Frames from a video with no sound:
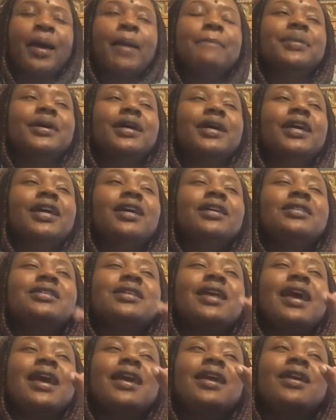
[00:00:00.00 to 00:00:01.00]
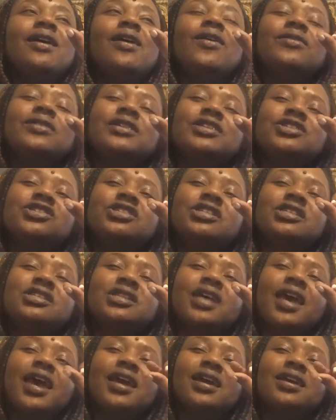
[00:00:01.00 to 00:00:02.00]
but it's like it only just
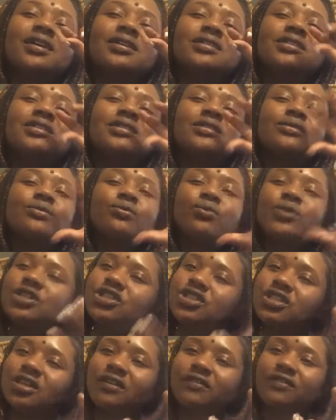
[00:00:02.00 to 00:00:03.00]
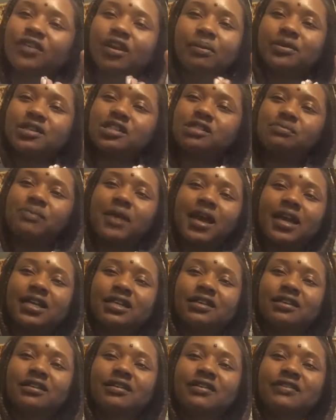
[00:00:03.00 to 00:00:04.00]
take a switch of your
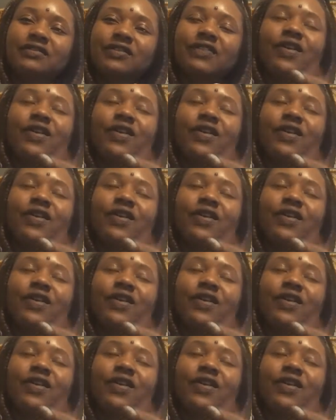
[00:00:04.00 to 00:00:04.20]
perspective.